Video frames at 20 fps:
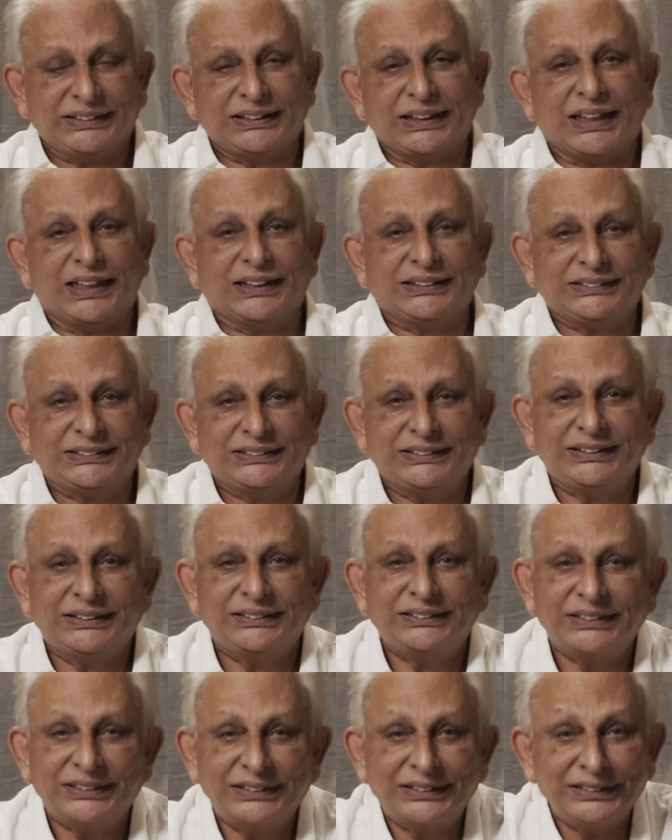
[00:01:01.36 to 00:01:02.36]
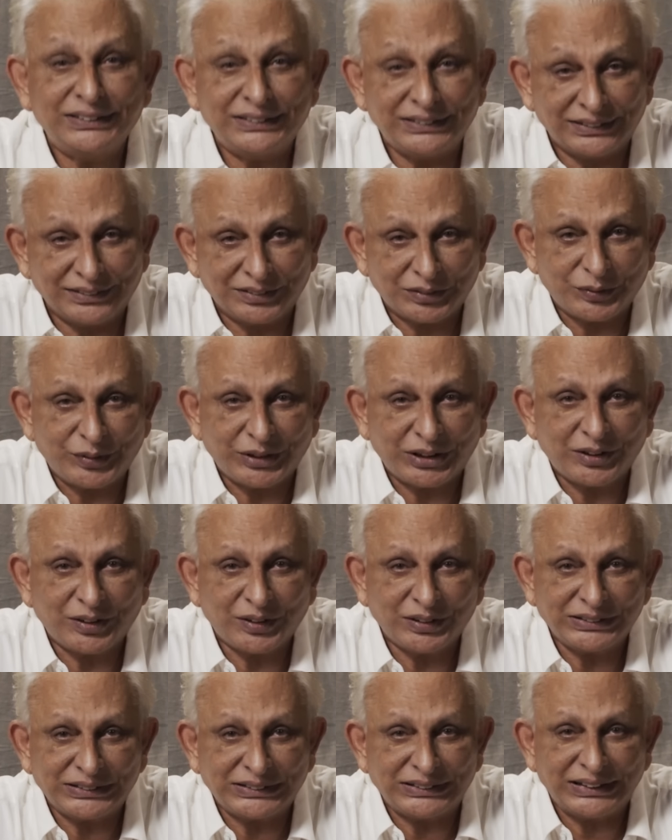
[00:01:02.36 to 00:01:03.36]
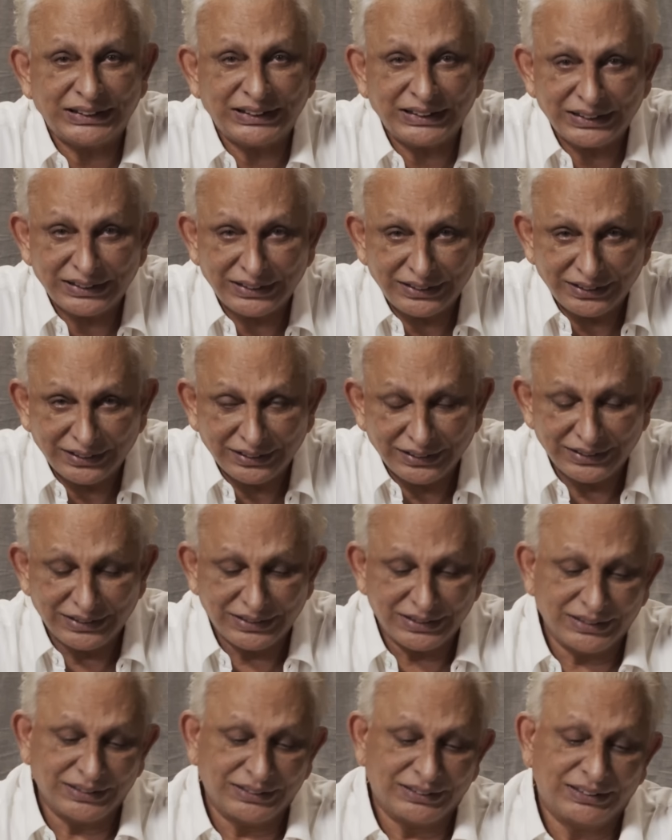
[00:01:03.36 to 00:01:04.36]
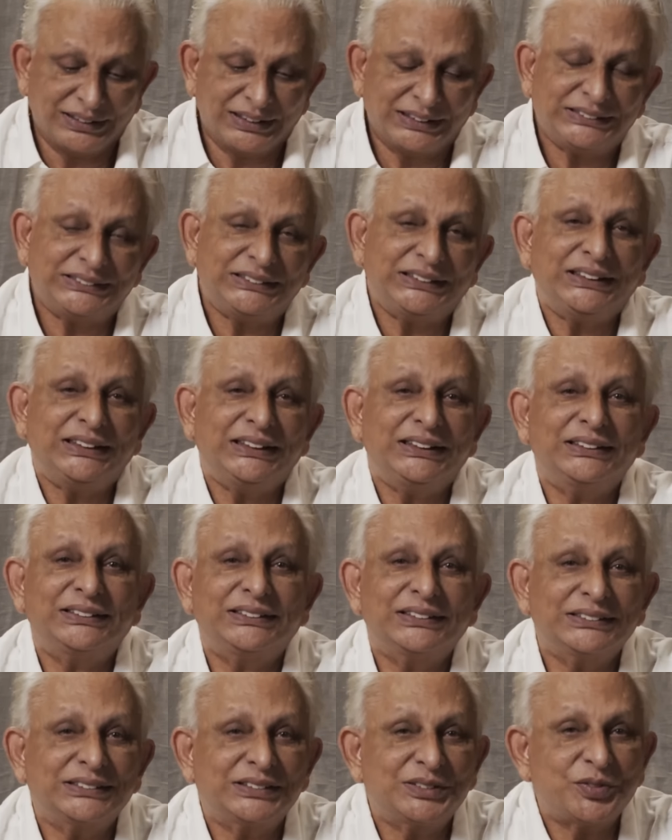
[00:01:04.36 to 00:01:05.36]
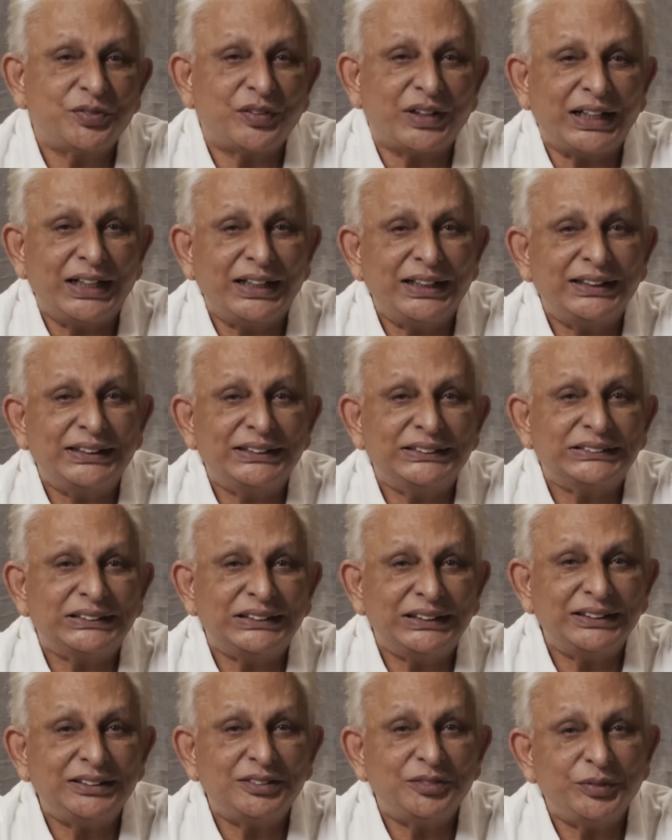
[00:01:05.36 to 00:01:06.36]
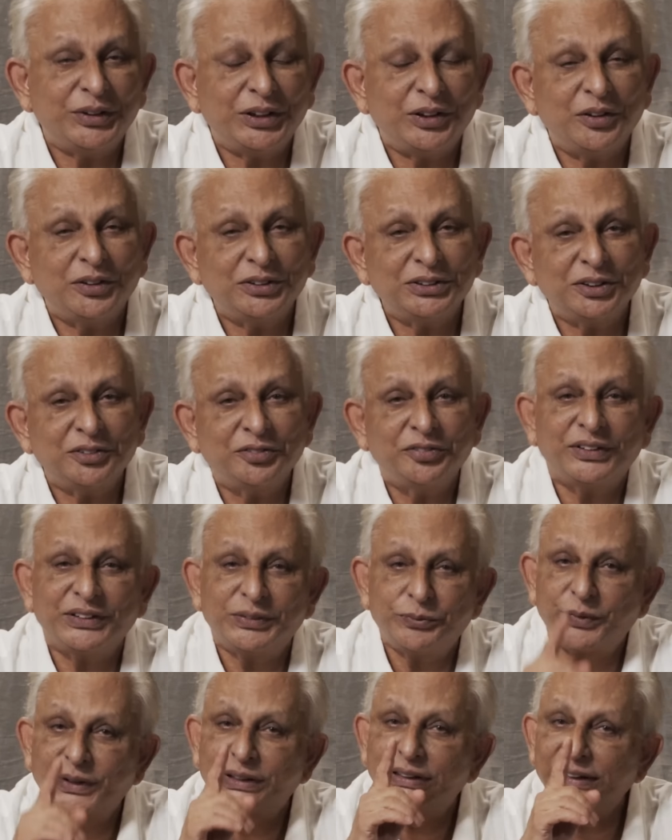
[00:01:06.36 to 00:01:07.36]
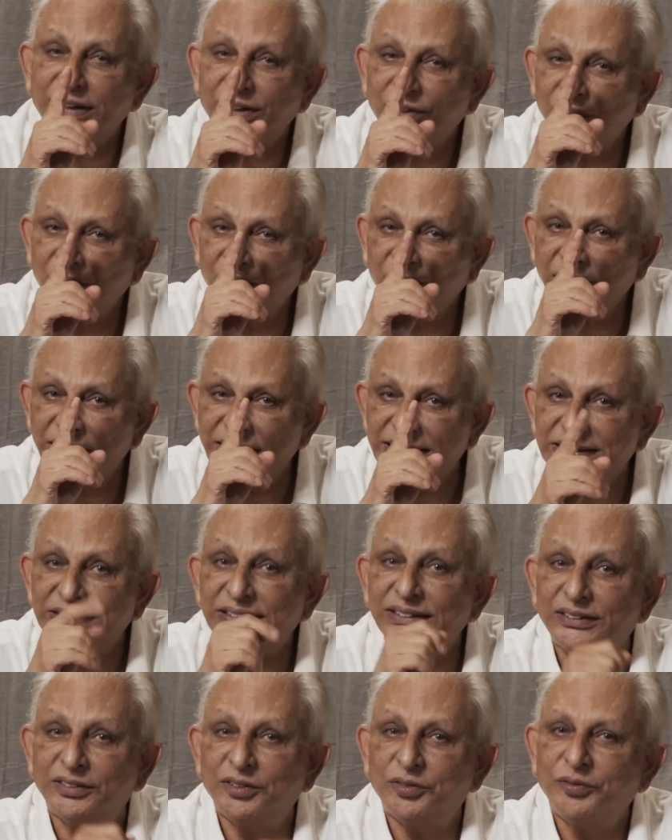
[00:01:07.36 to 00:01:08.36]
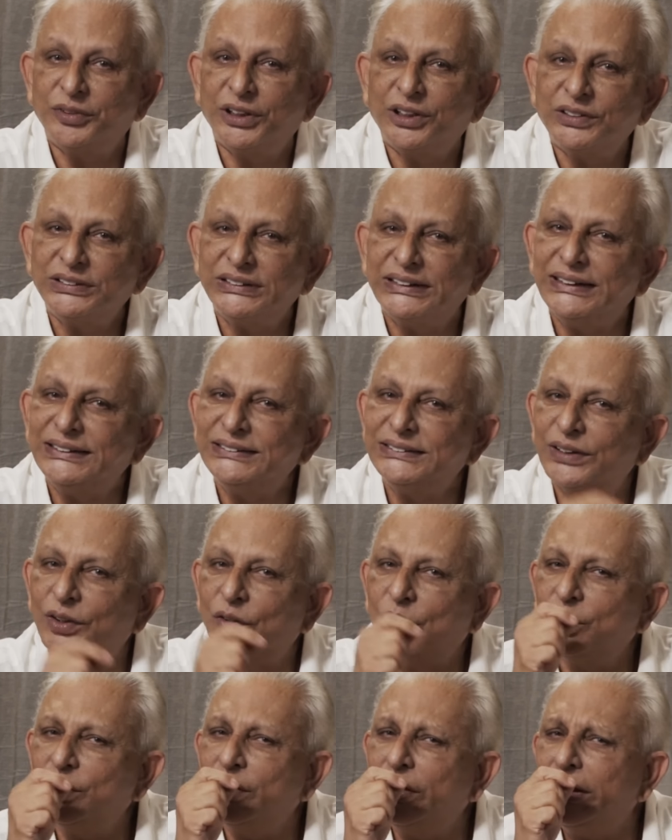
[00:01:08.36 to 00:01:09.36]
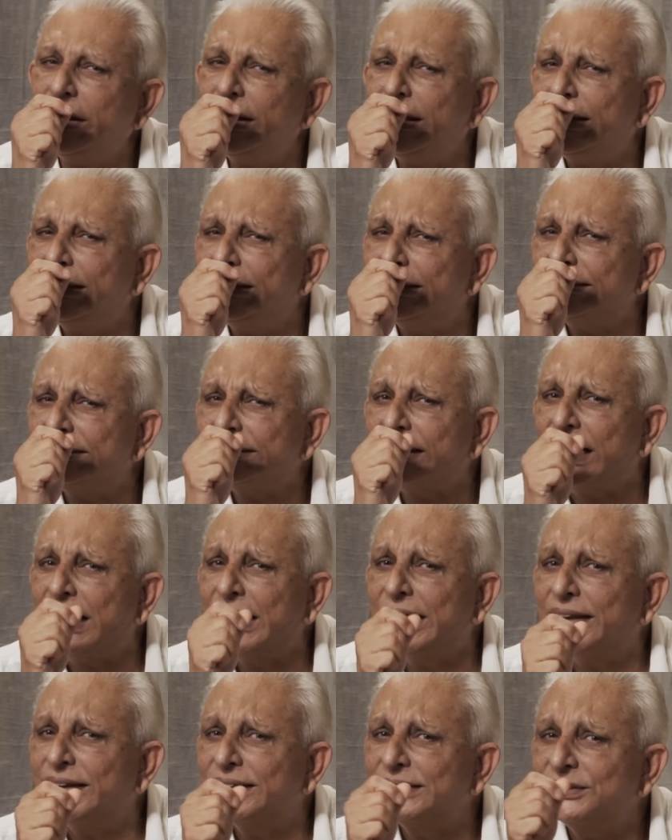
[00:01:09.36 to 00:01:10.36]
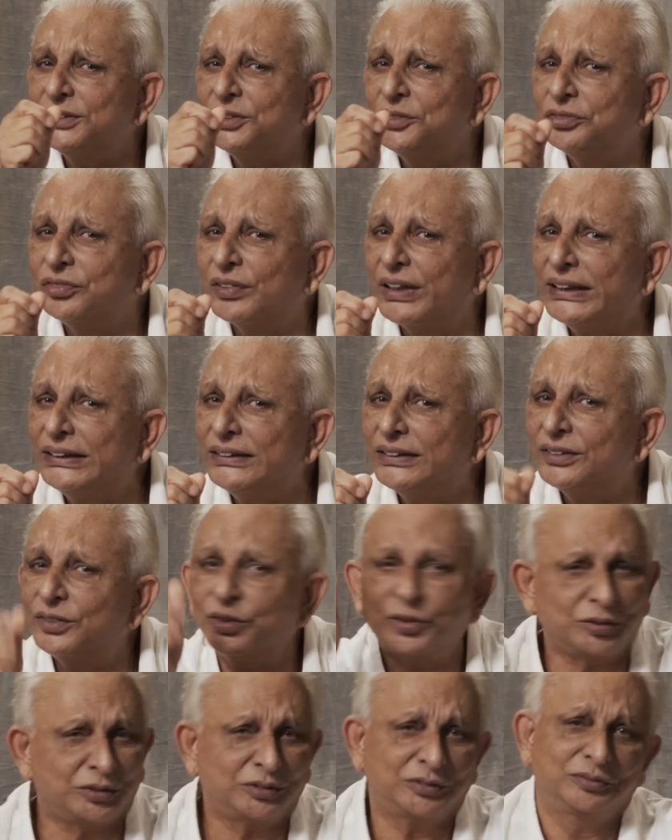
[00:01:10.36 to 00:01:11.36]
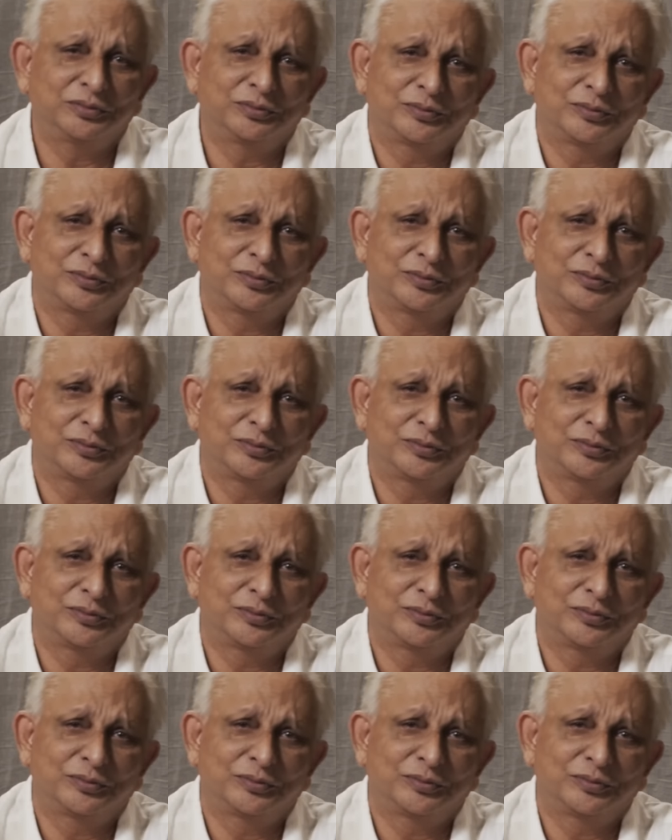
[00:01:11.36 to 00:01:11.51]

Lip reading: it asked the third? Because there, Nachiketa's fire is lit because of a particular reason, because his only desire is to find the truth.